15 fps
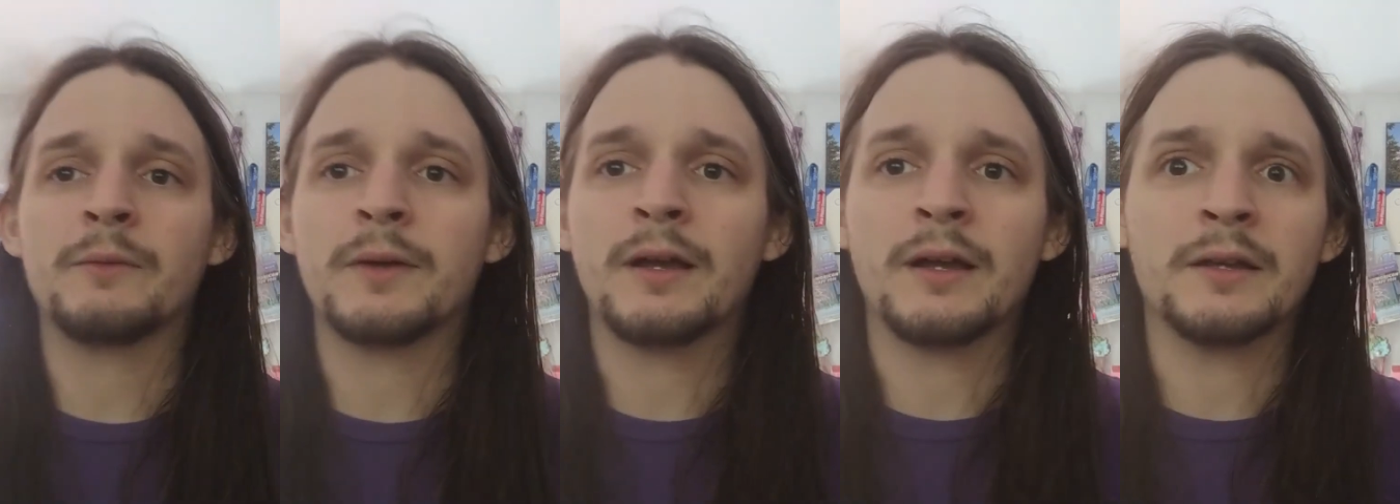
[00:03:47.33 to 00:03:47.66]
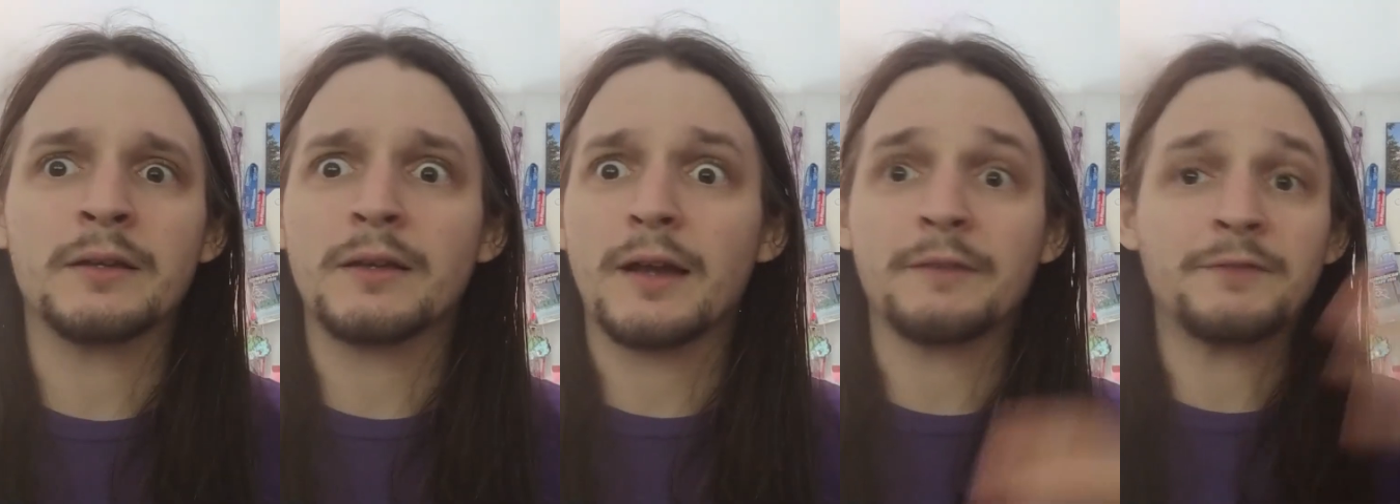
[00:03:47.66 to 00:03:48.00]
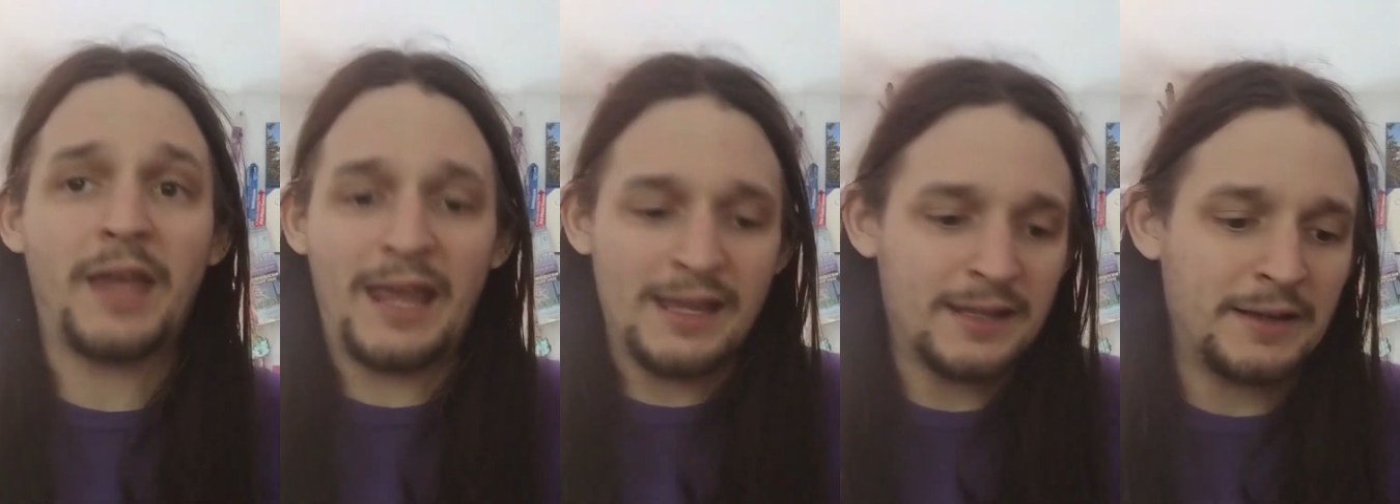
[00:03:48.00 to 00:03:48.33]
I've
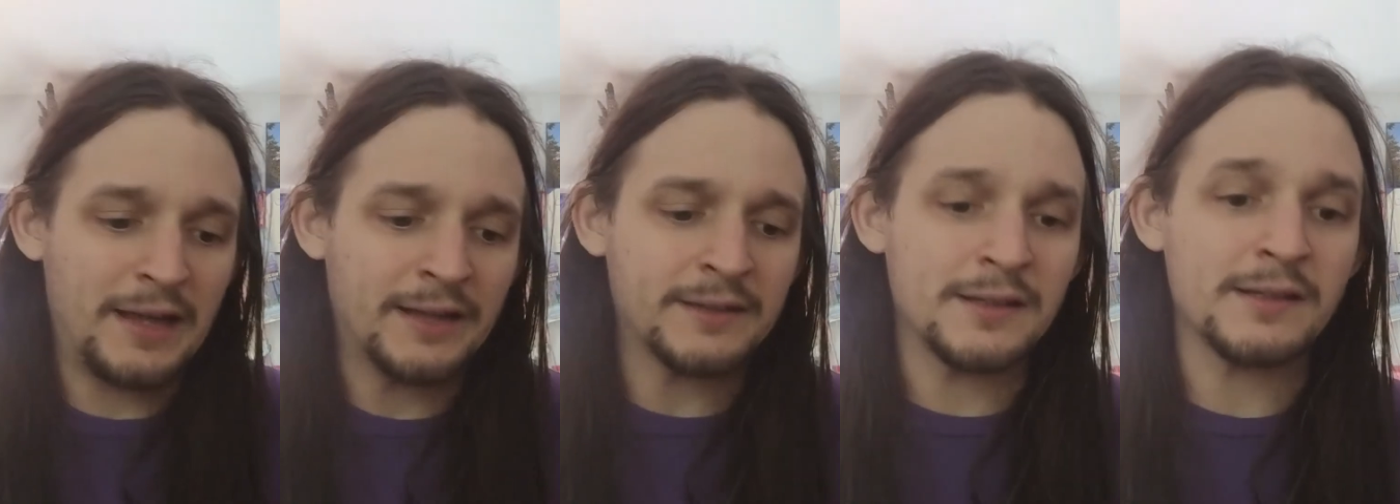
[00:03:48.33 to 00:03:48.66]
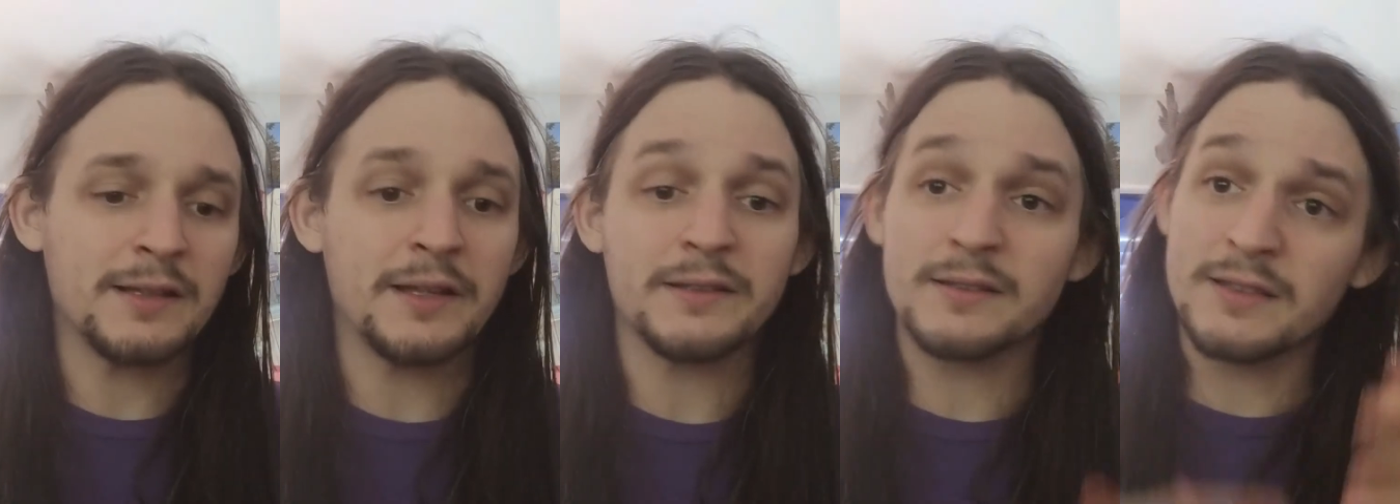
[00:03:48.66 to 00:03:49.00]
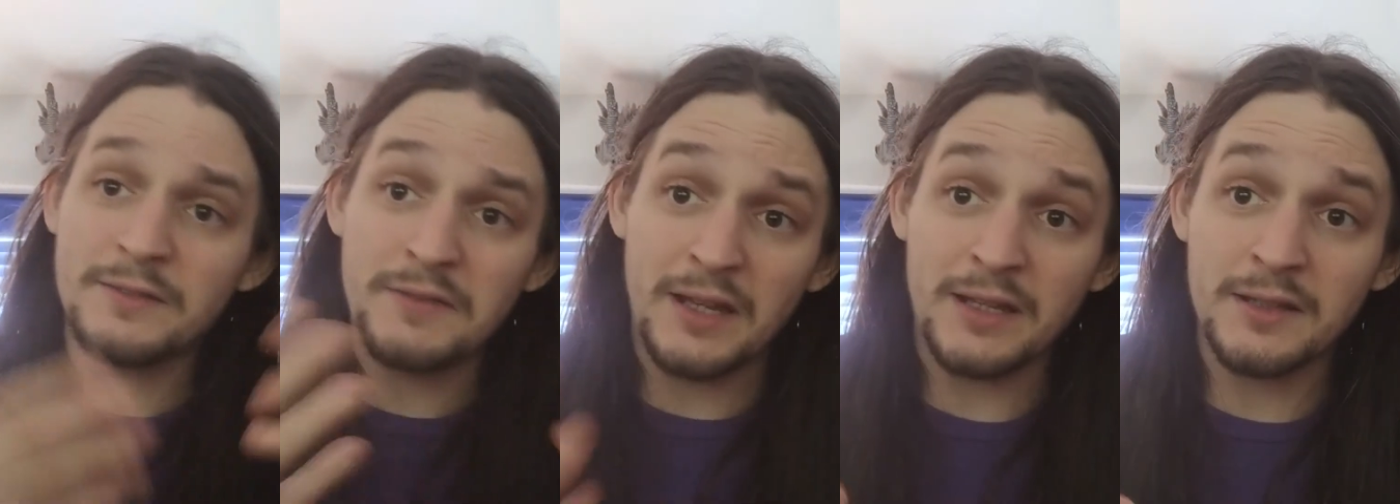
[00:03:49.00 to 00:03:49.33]
taken acting classes,
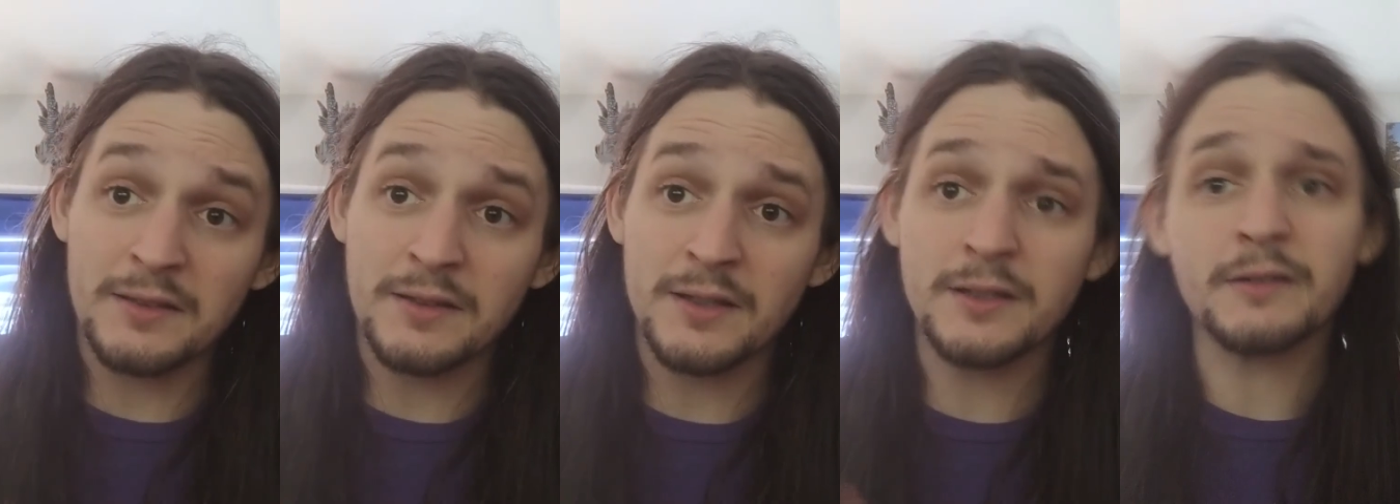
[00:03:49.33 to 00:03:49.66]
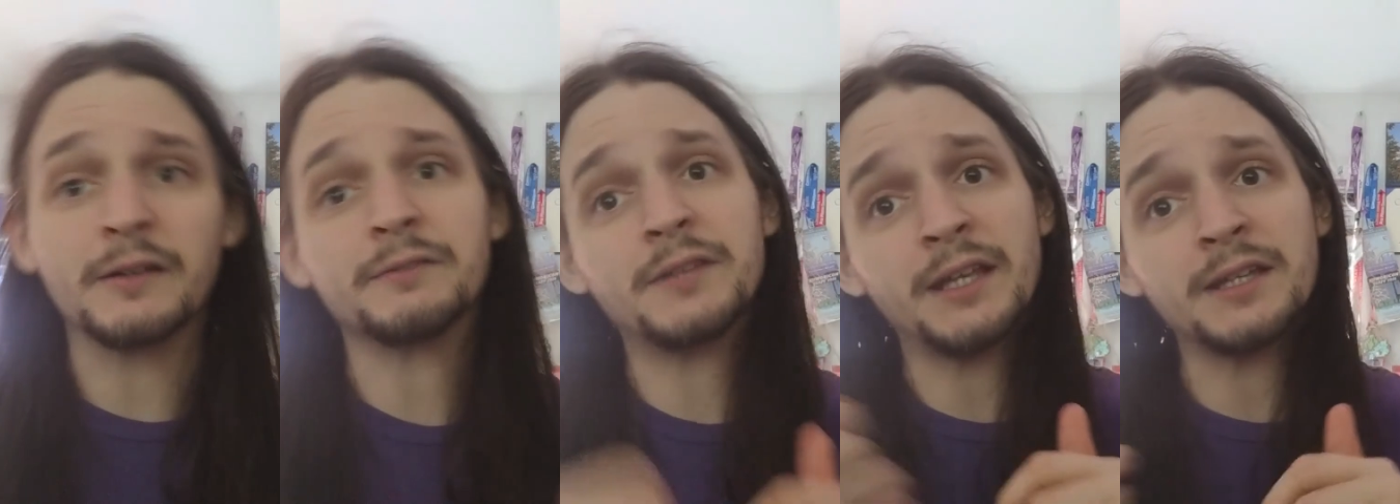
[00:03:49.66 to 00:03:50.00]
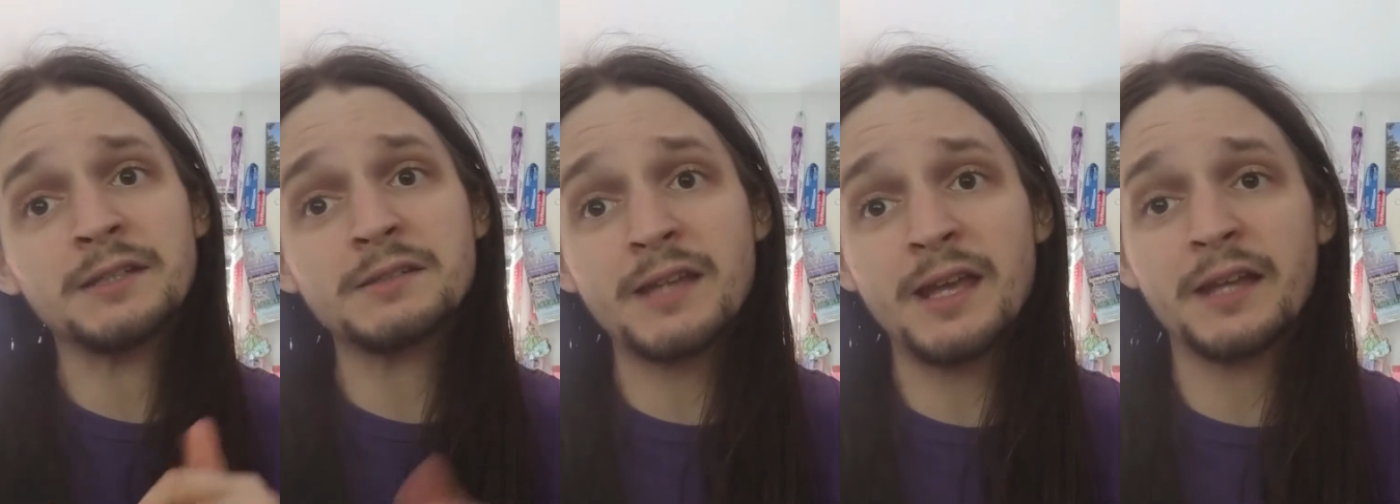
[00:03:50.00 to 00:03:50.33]
I've taken theater, I've
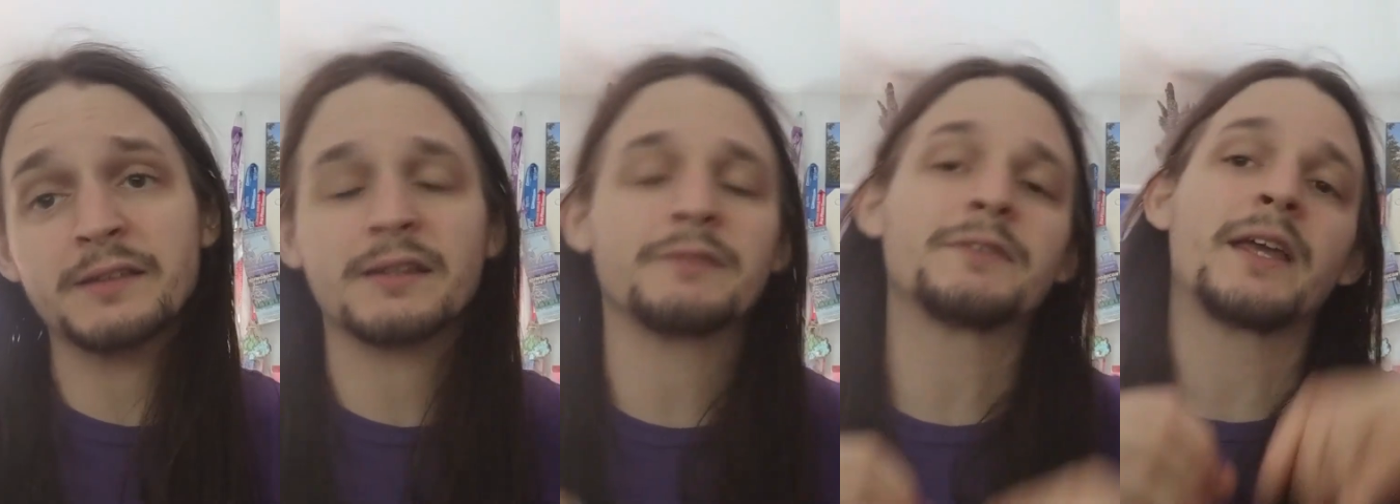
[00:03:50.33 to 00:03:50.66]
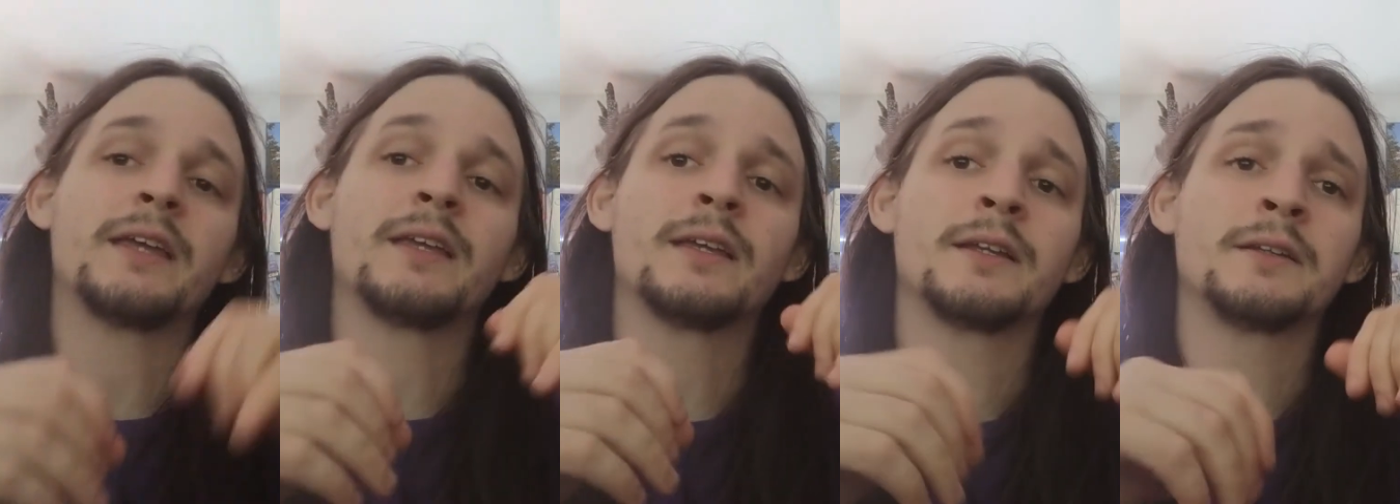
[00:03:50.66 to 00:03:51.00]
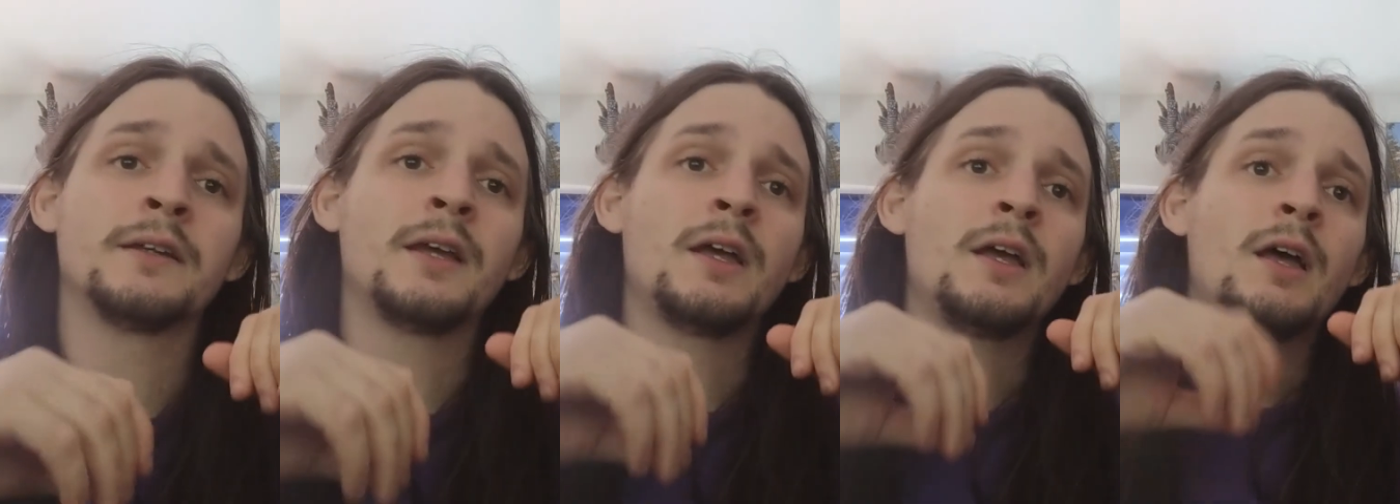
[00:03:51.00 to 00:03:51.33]
taken dance, I've taken